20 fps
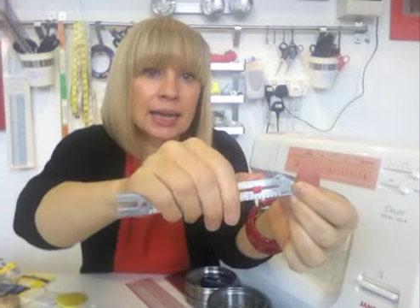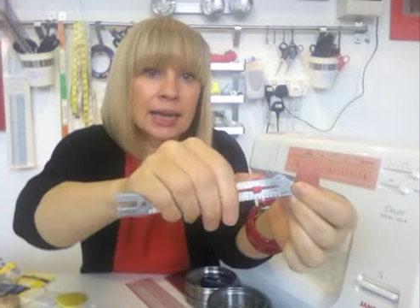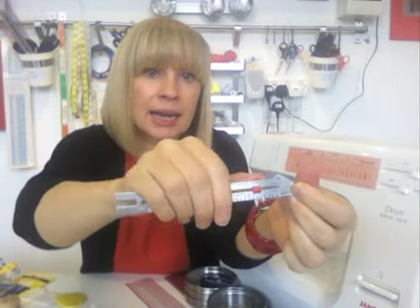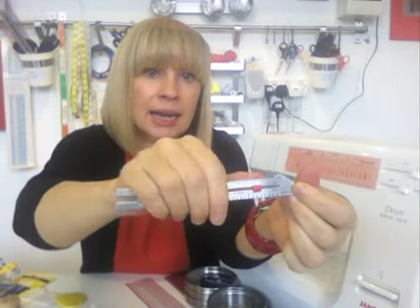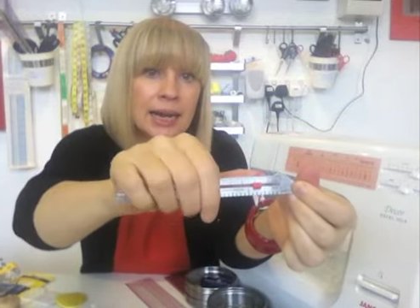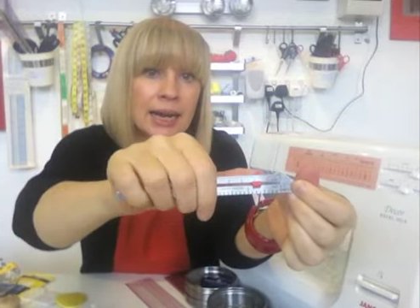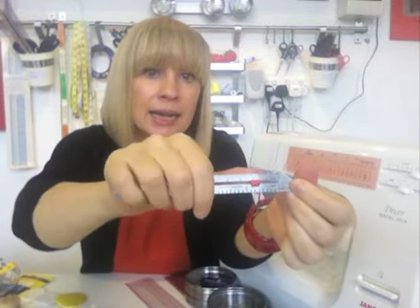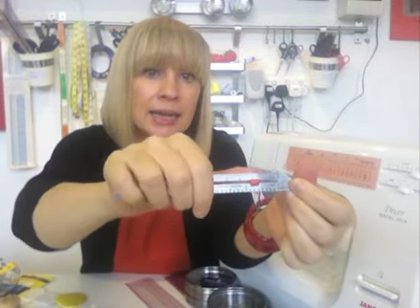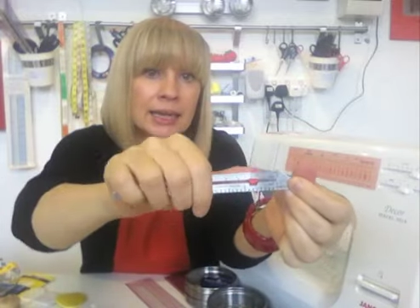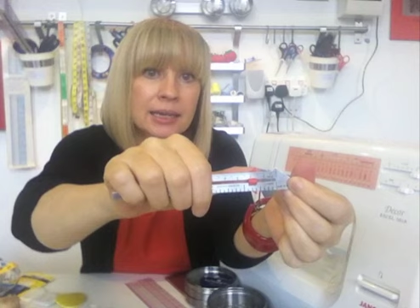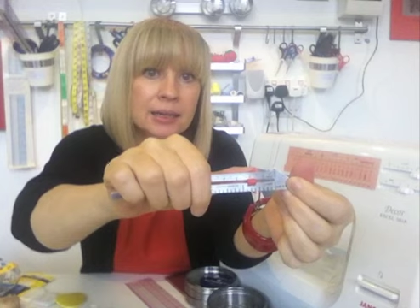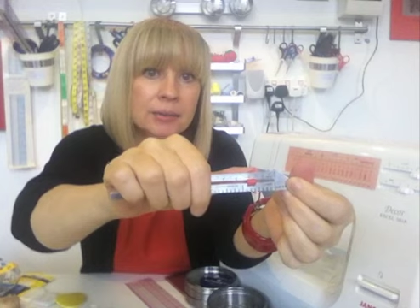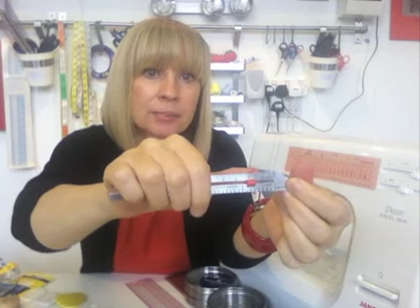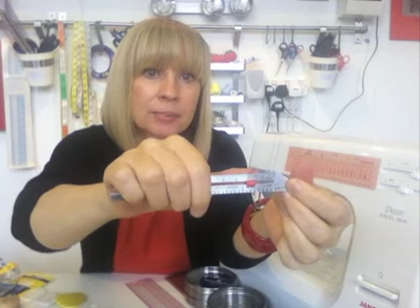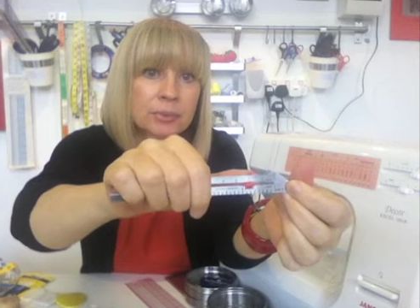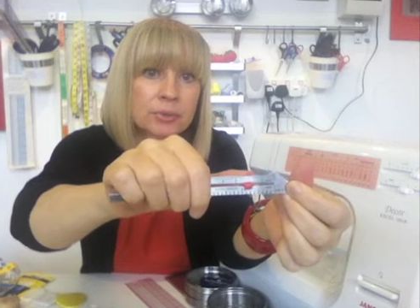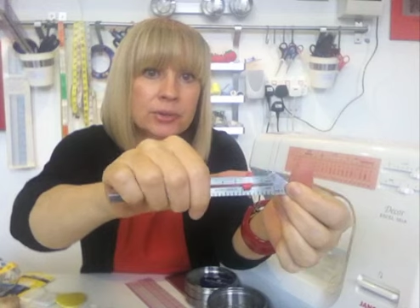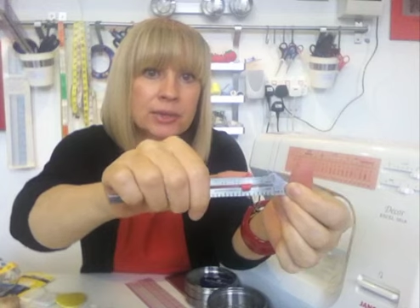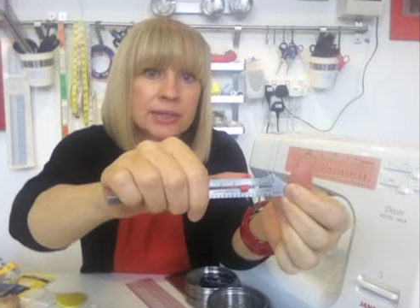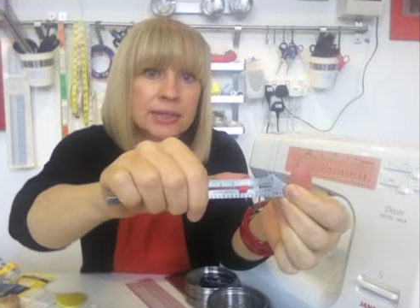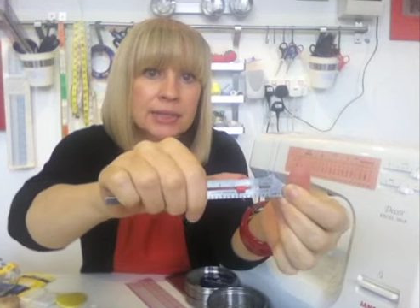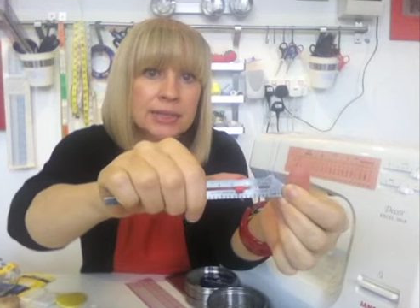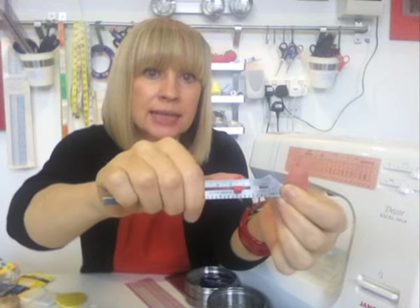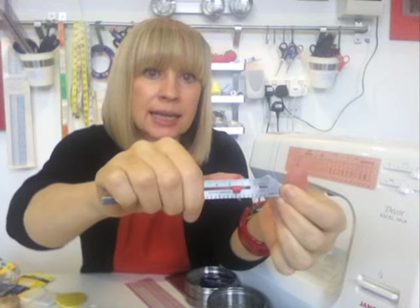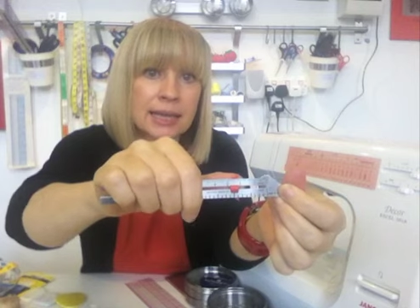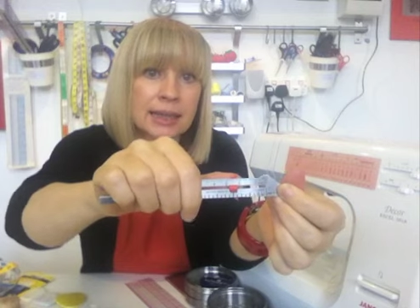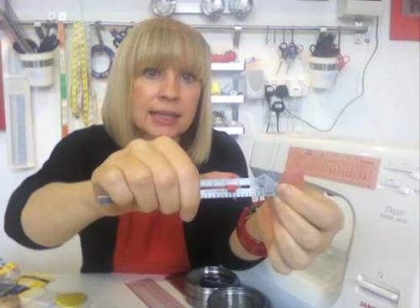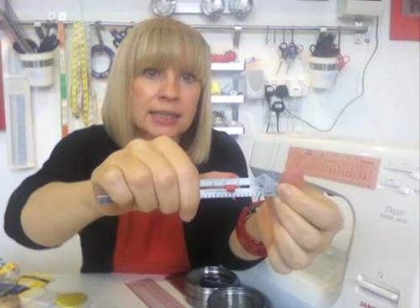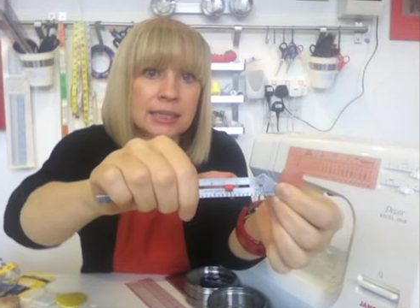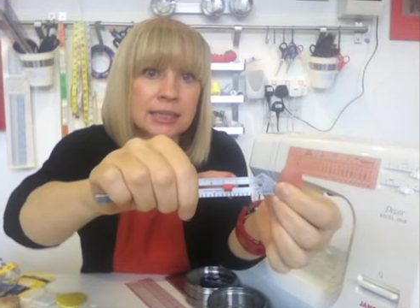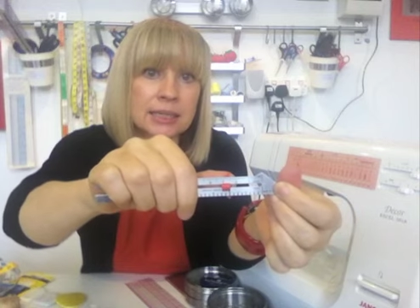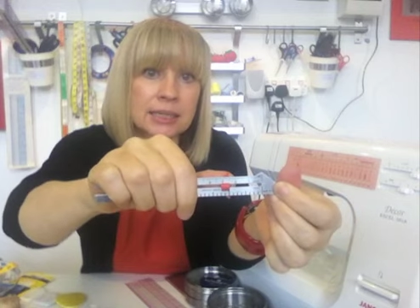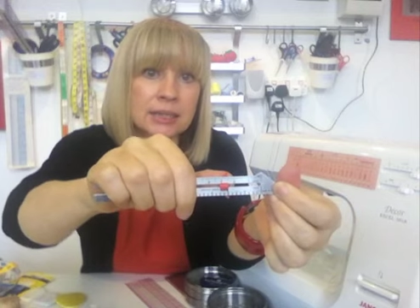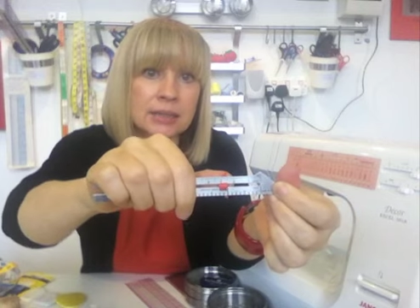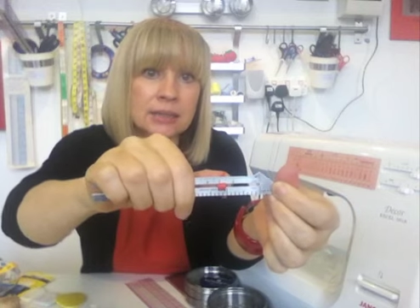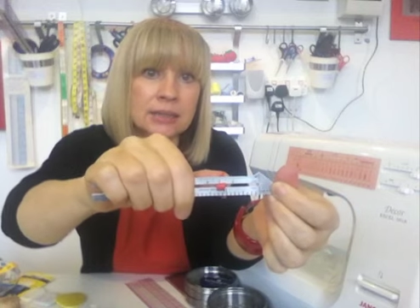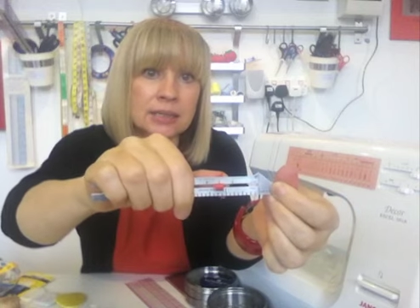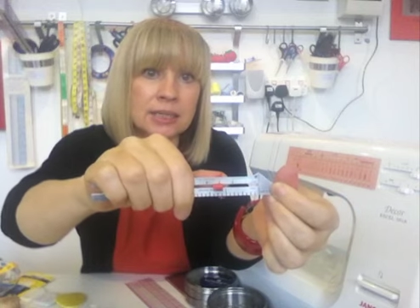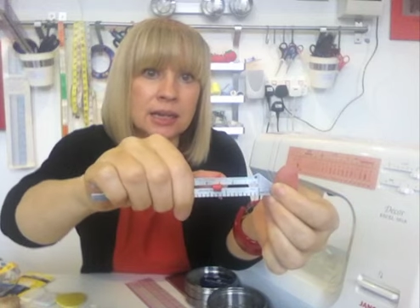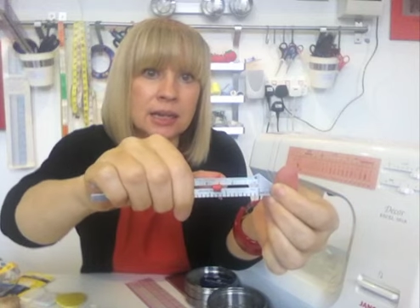and I can preset this
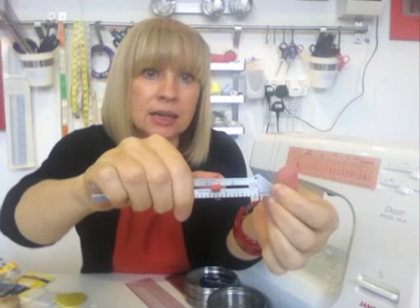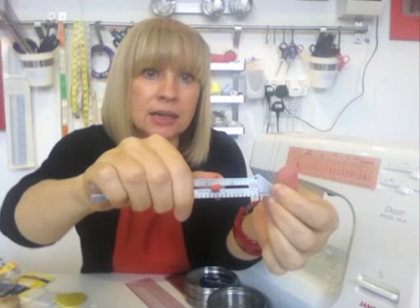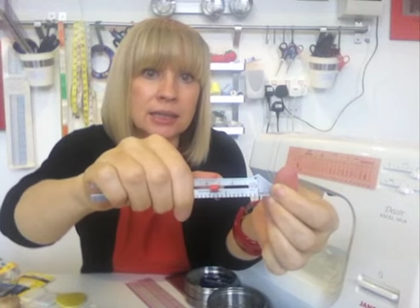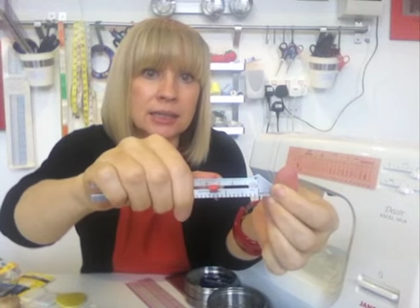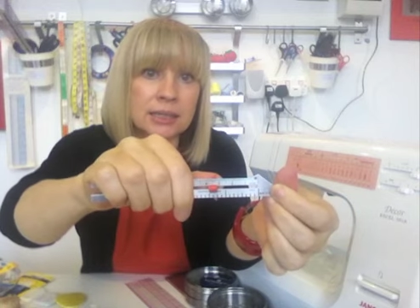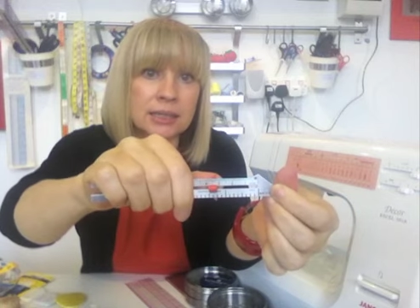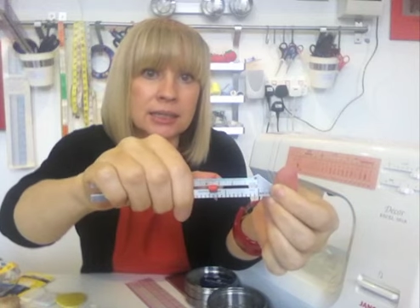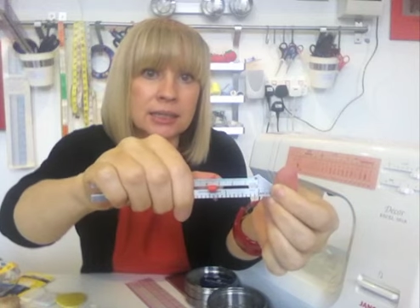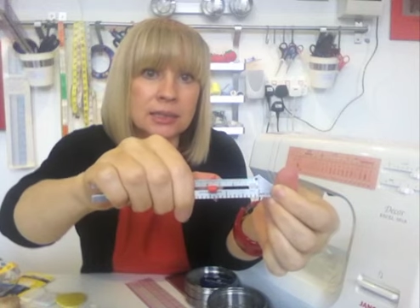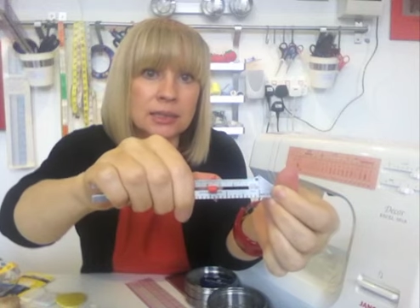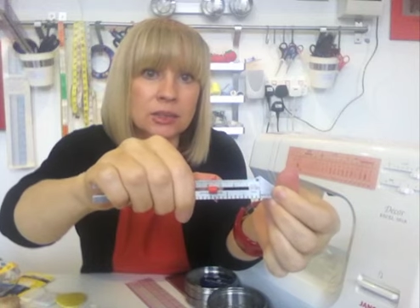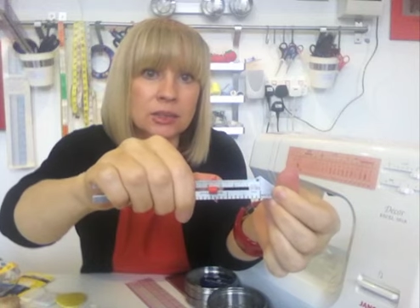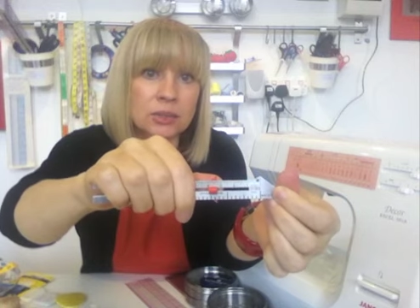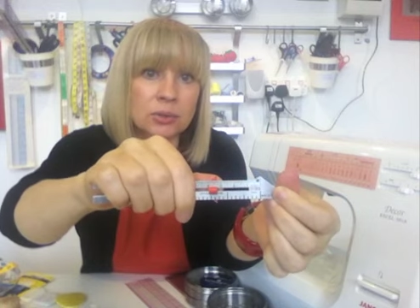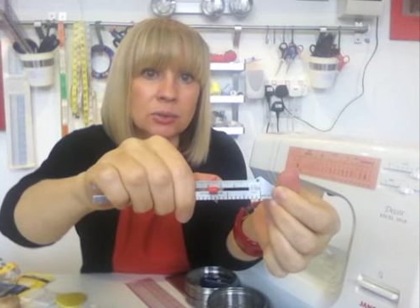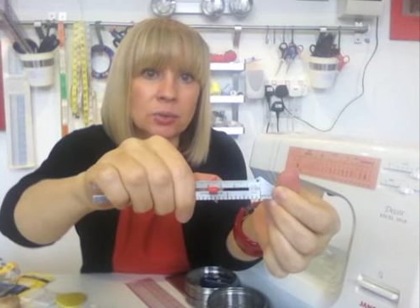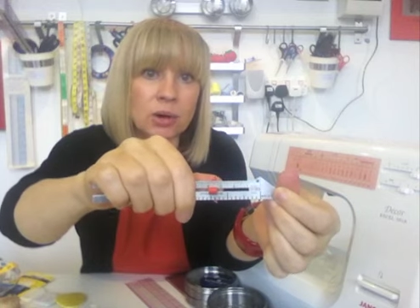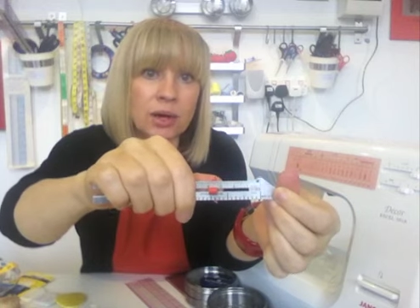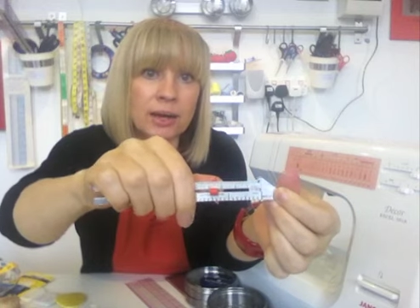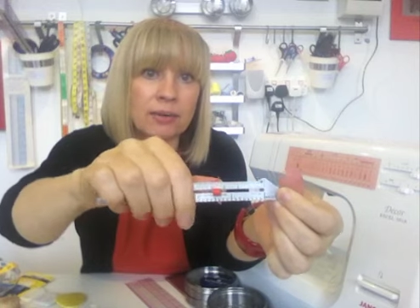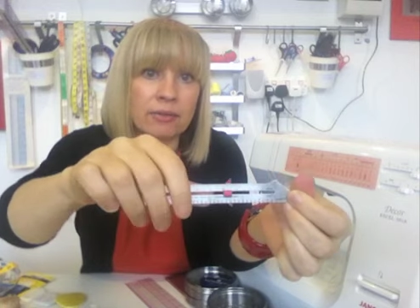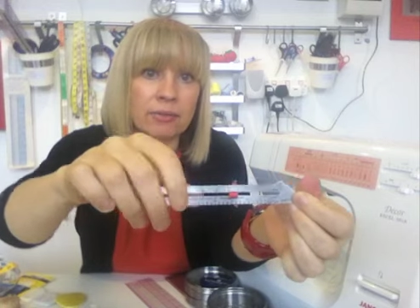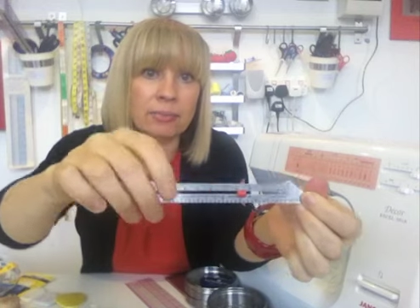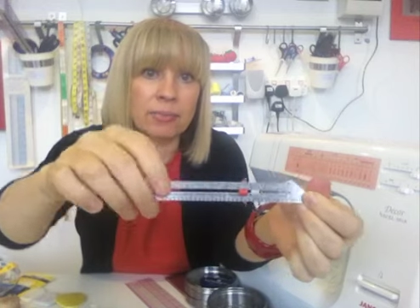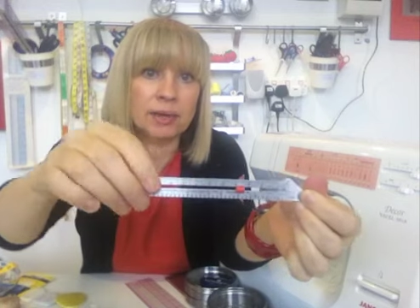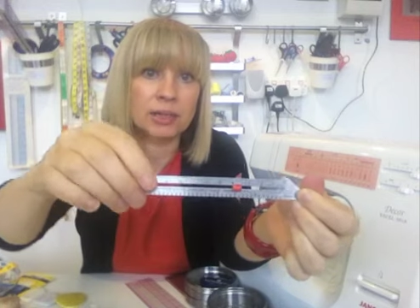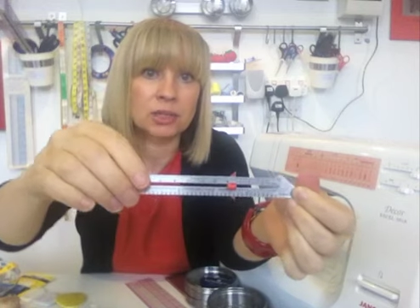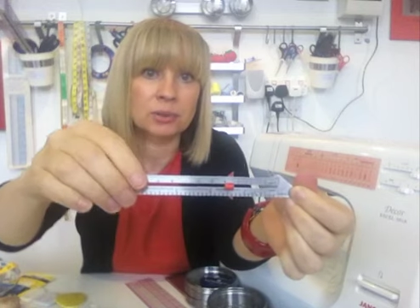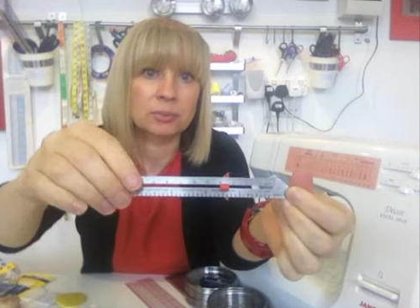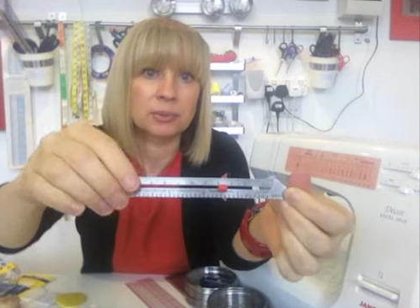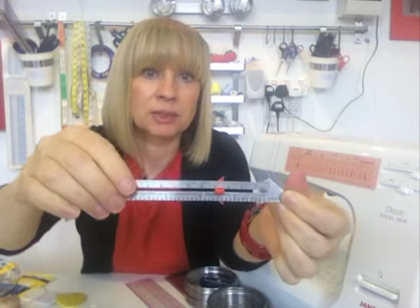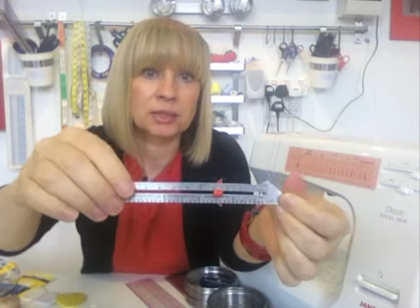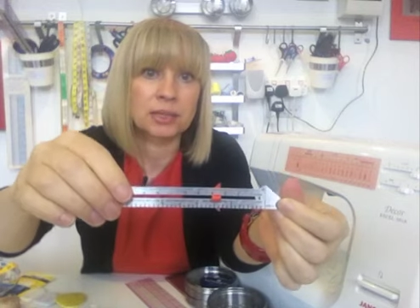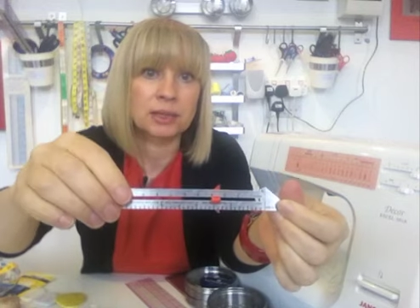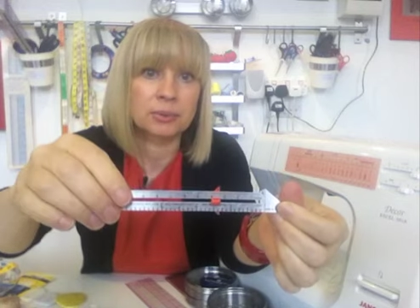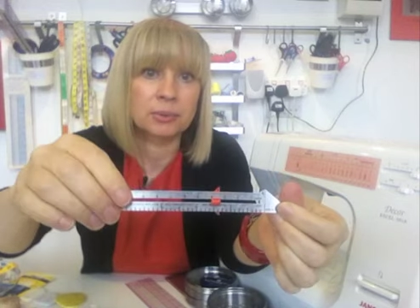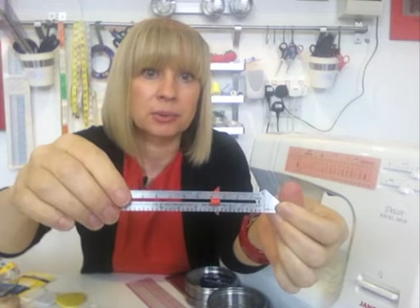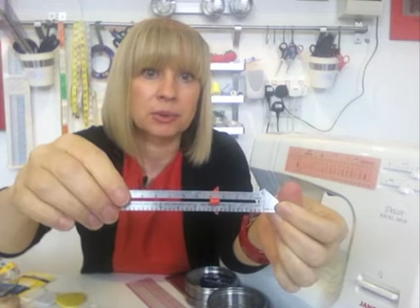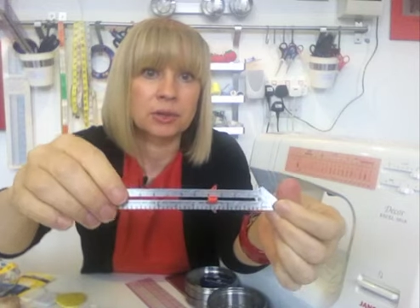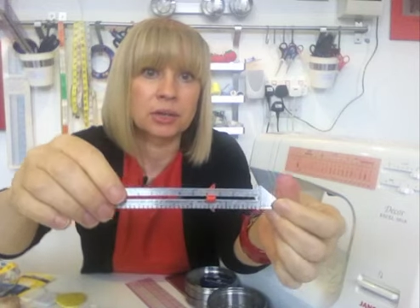little slider to whatever measurement
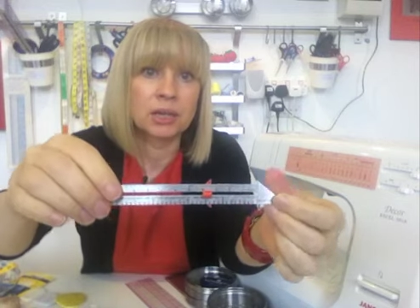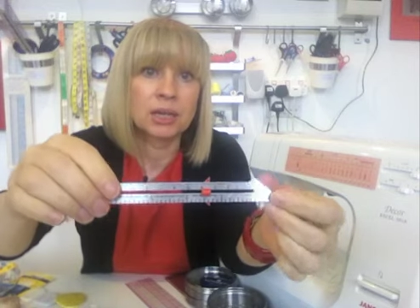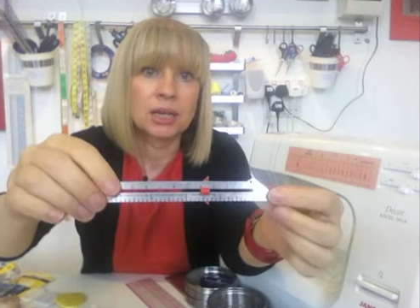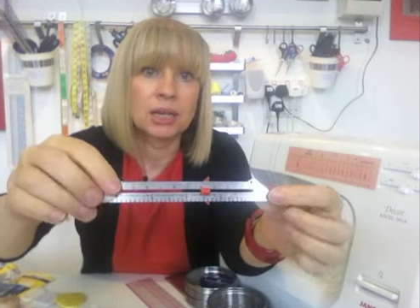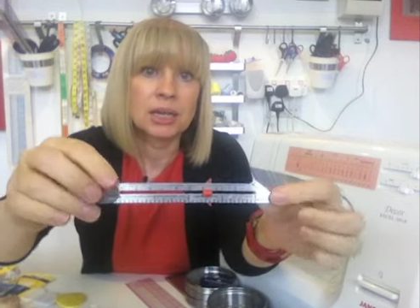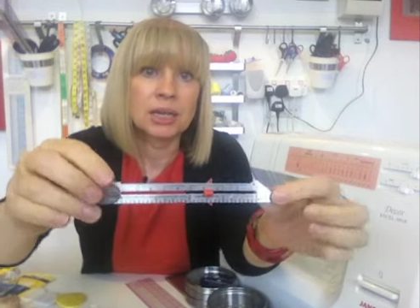I want.